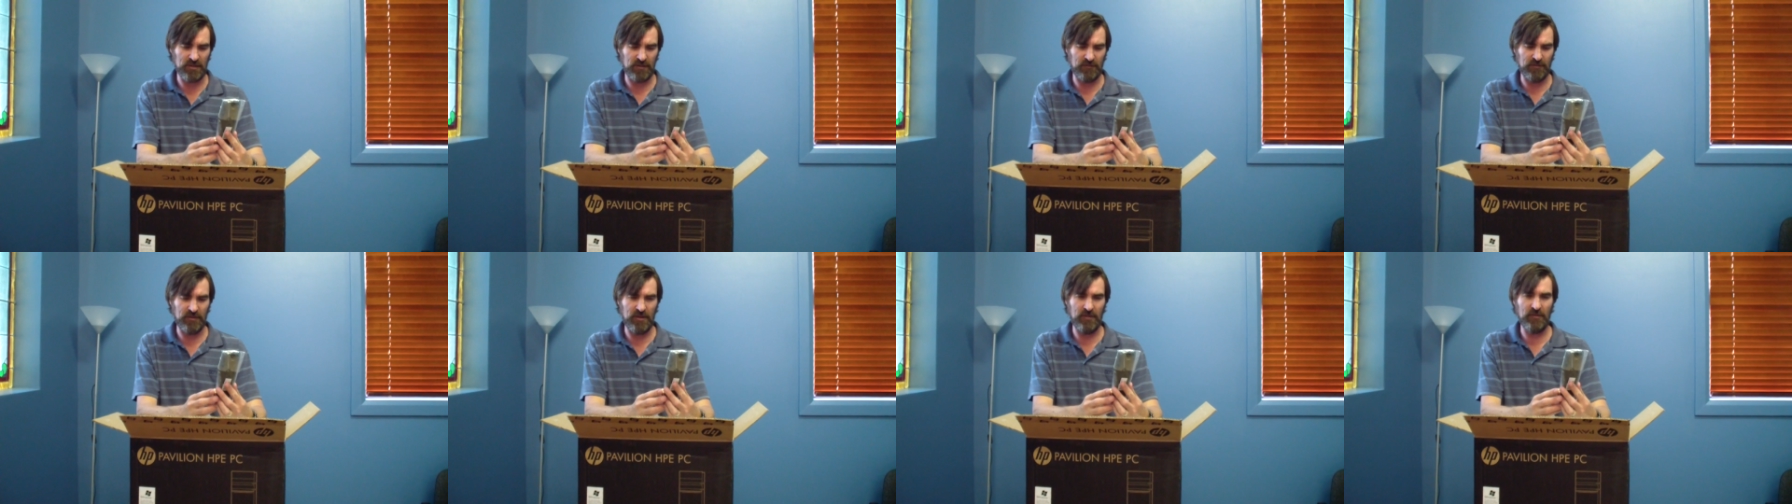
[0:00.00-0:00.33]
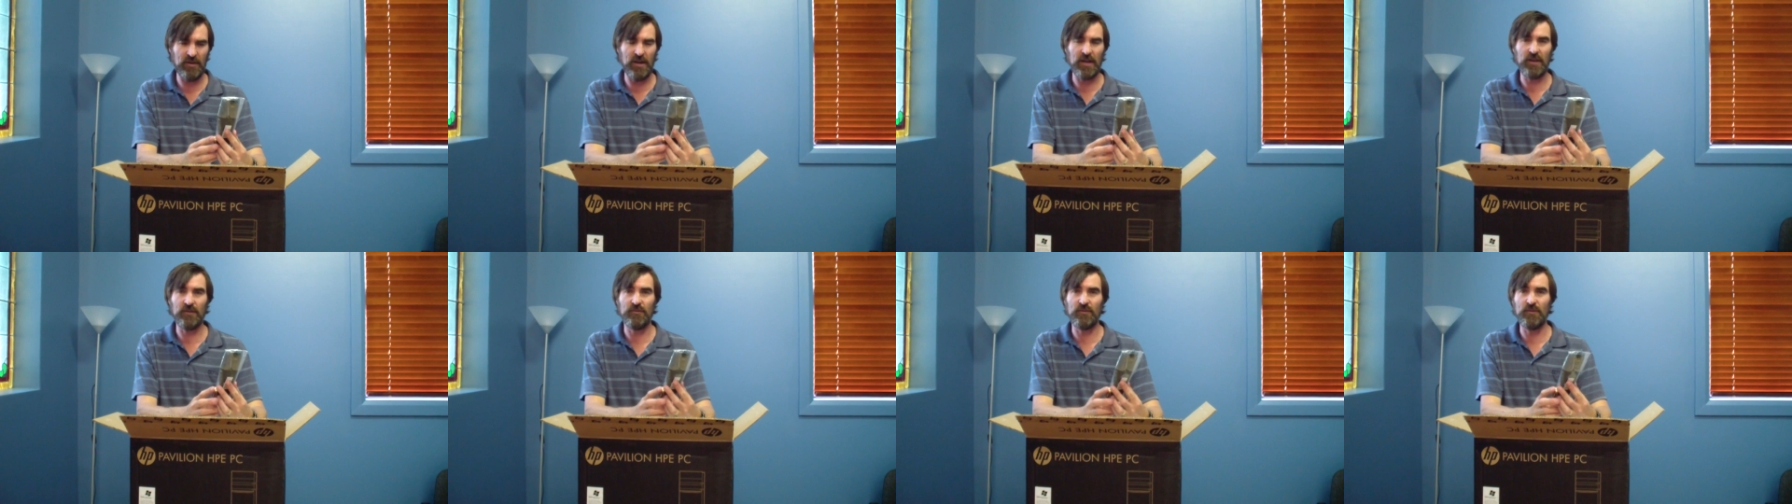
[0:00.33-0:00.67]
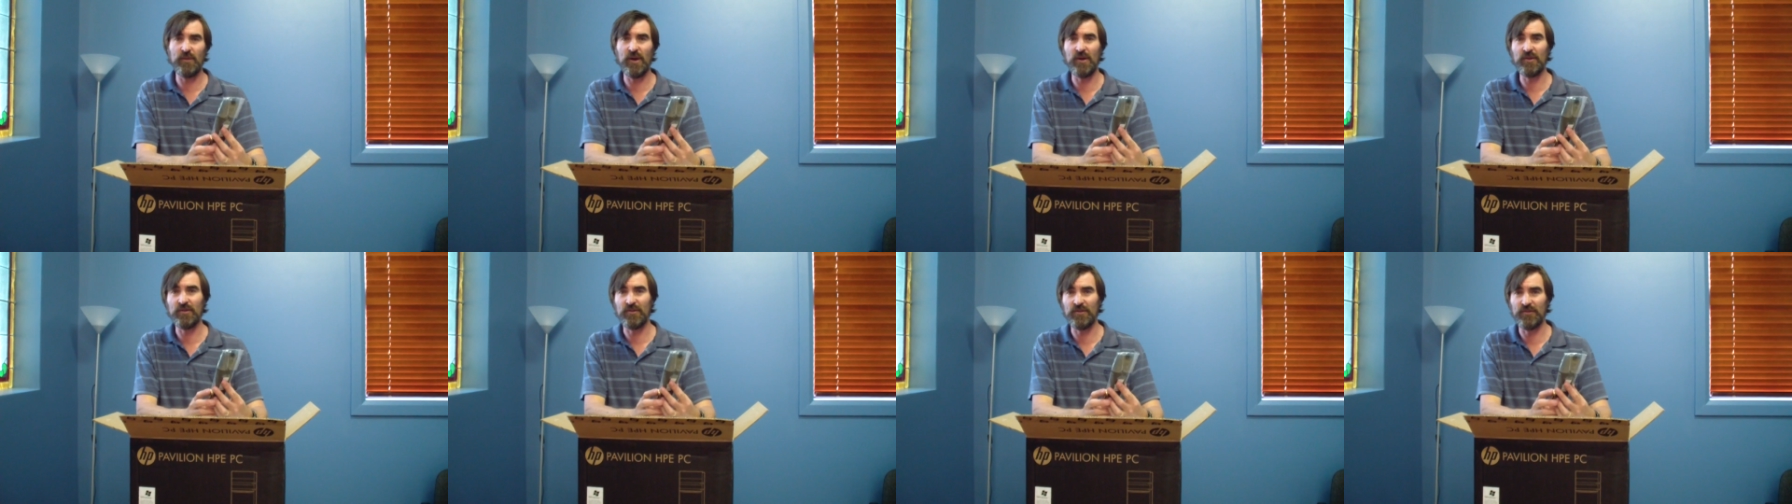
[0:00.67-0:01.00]
I've never had a
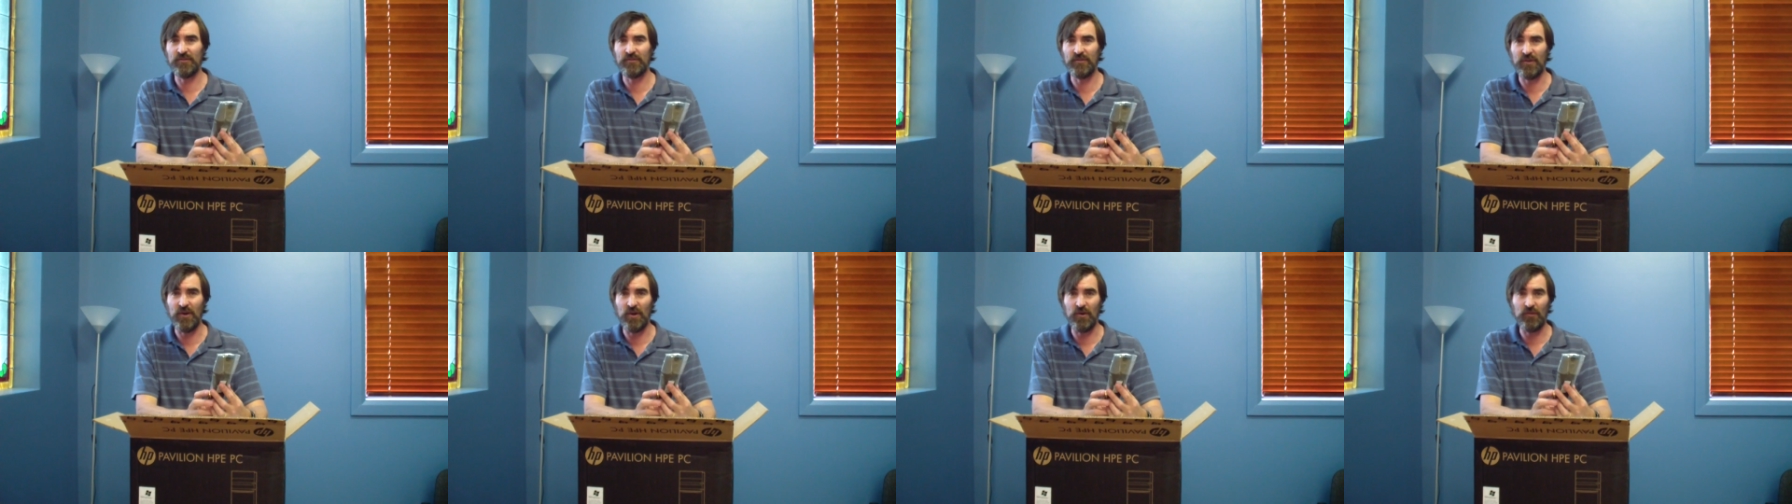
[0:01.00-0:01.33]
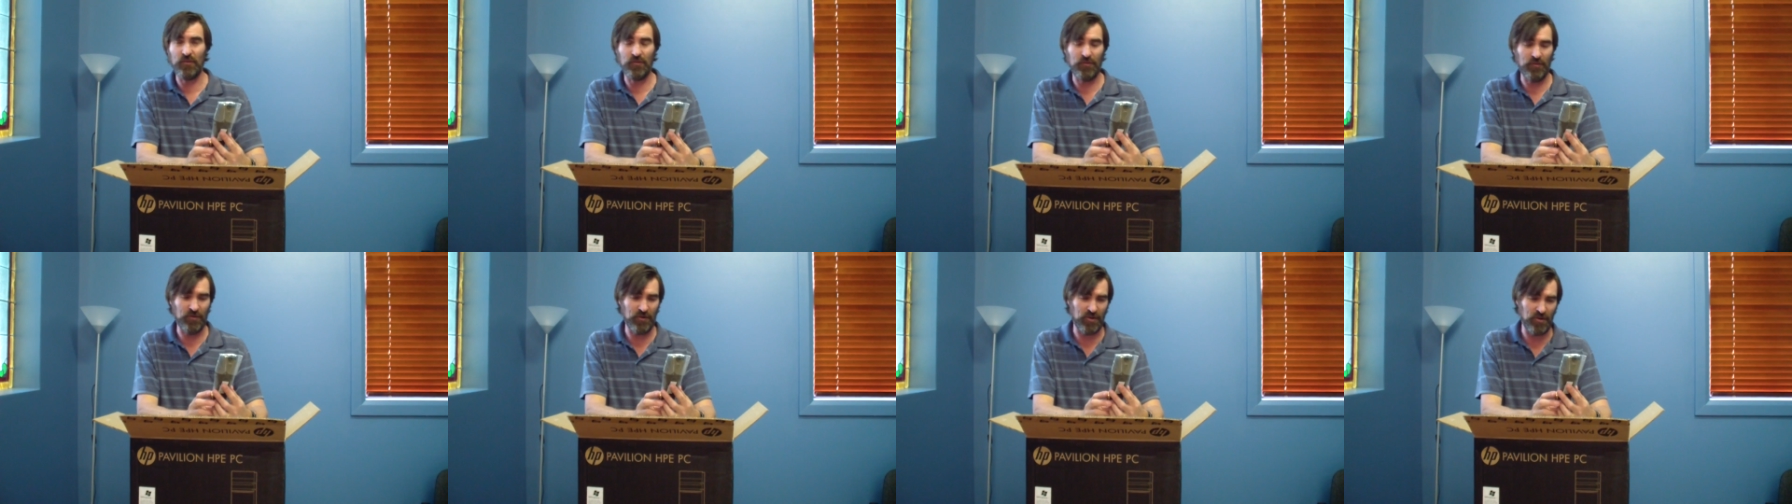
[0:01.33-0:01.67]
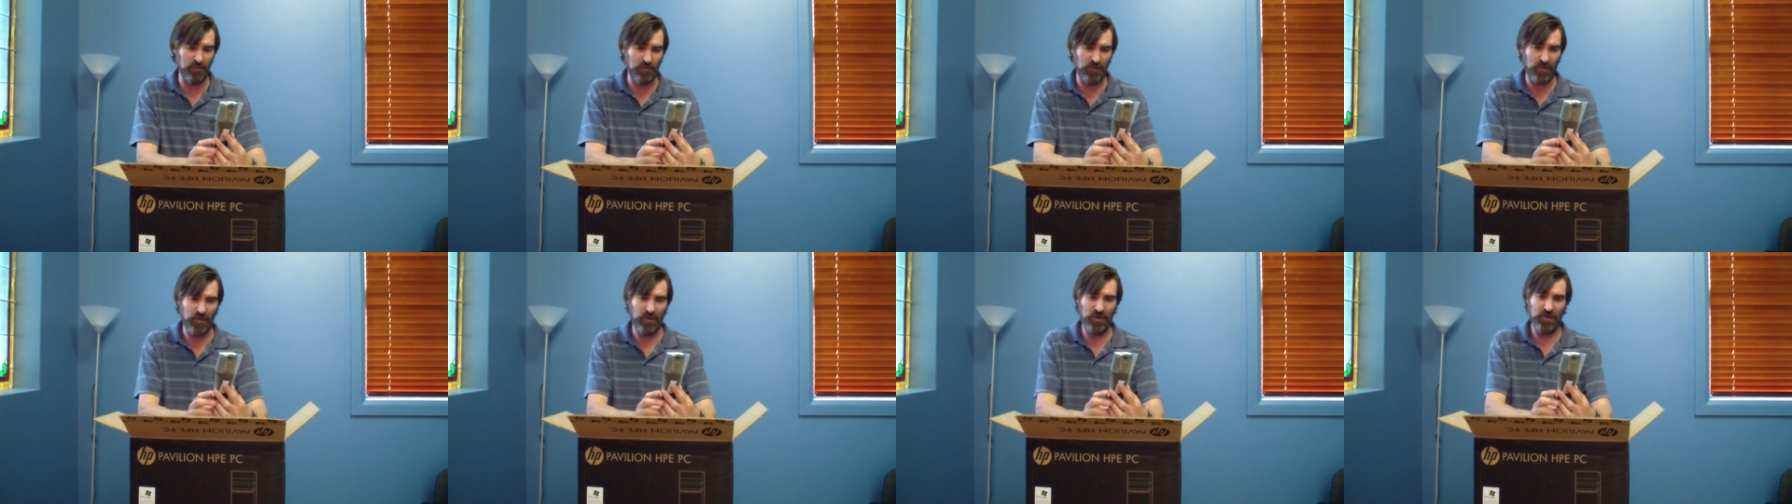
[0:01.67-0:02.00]
remote control for a
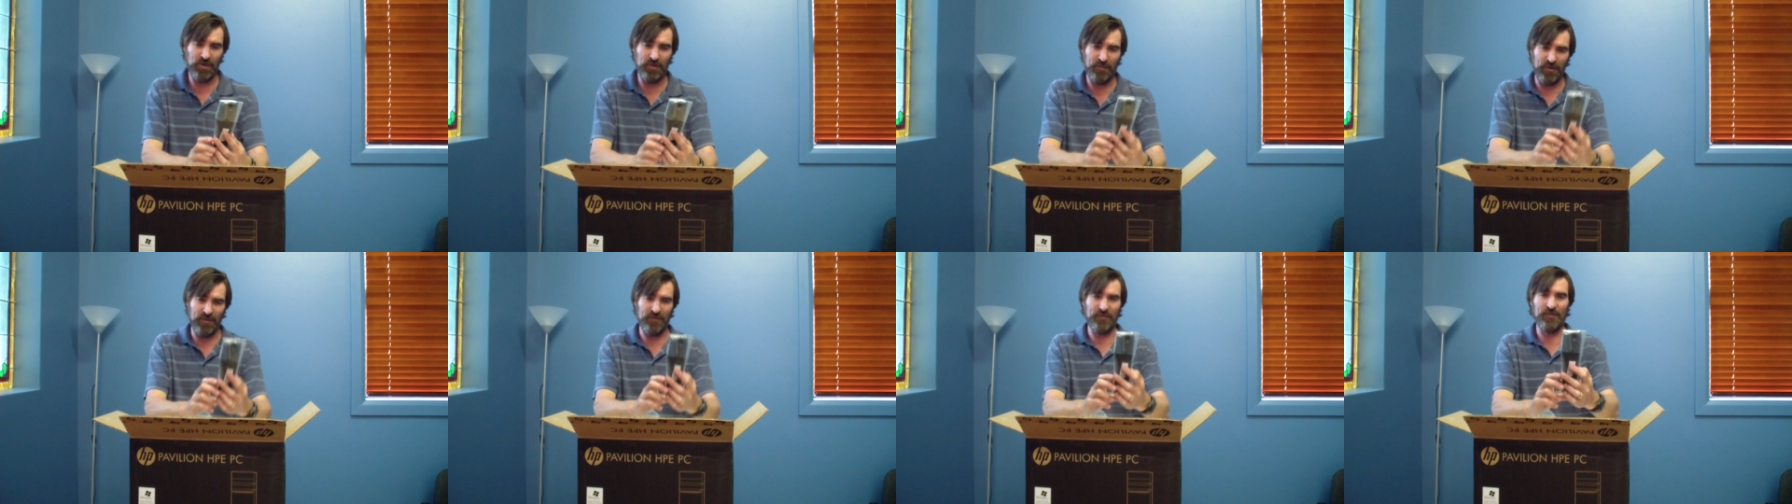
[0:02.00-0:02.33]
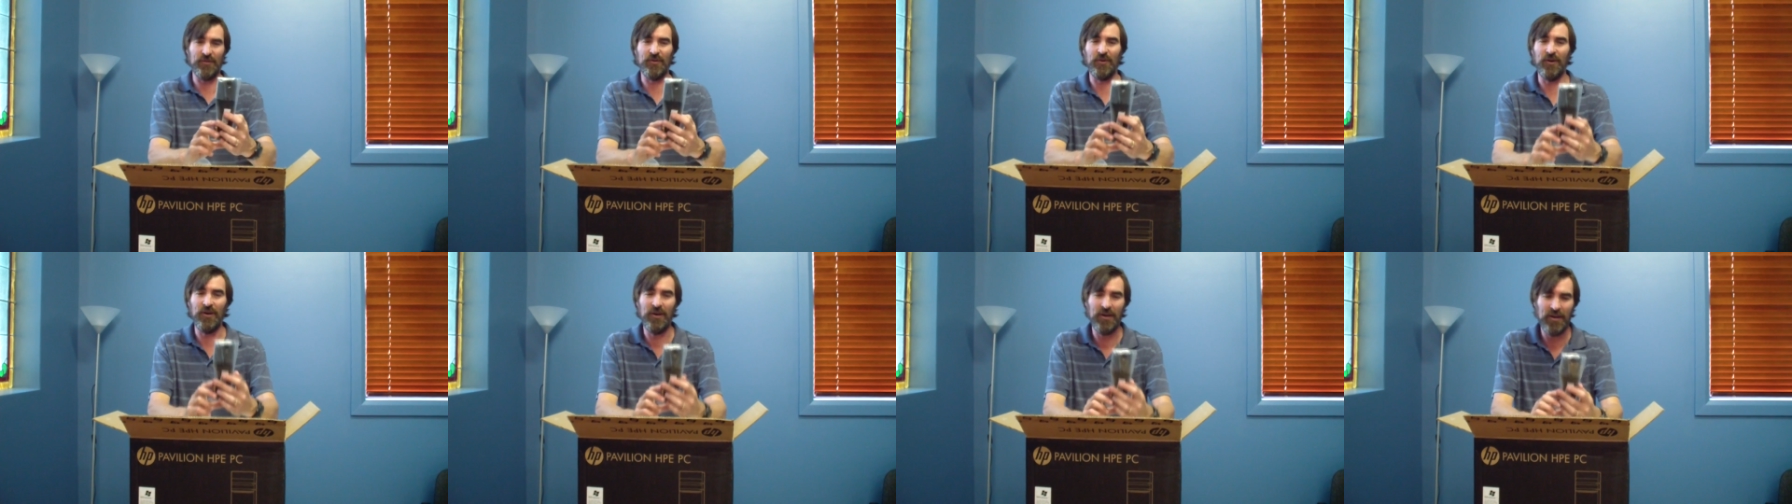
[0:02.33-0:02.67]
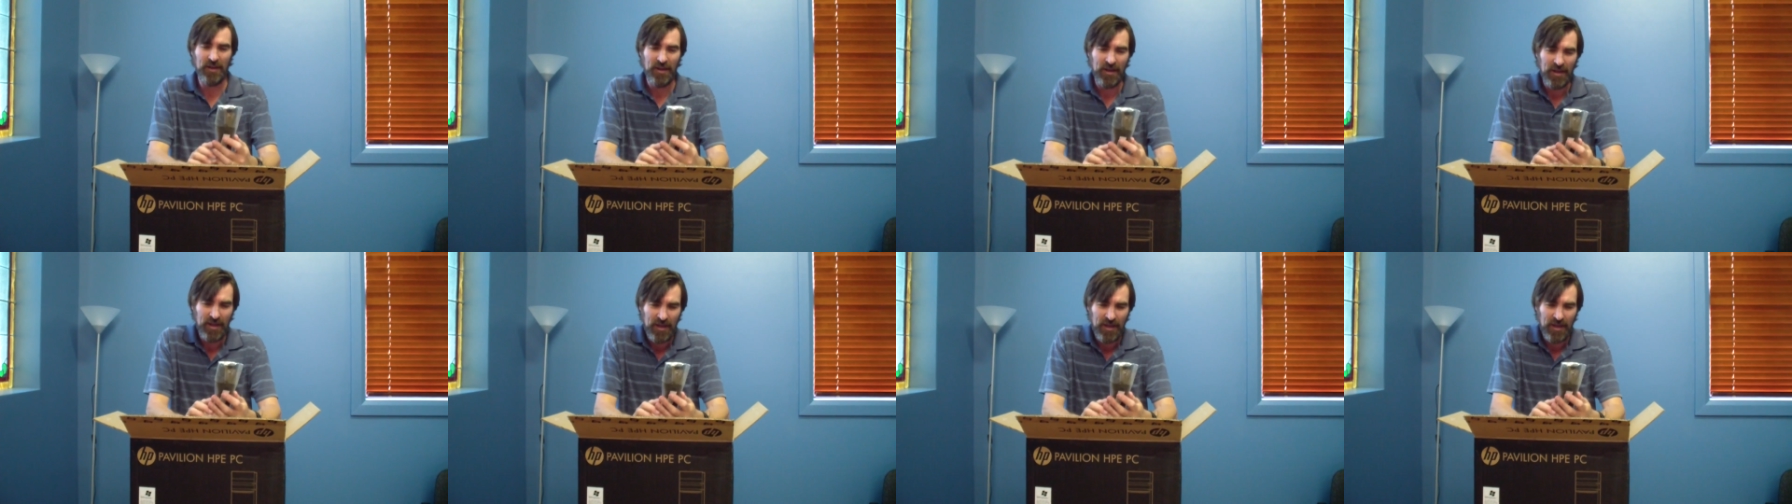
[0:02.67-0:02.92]
computer before.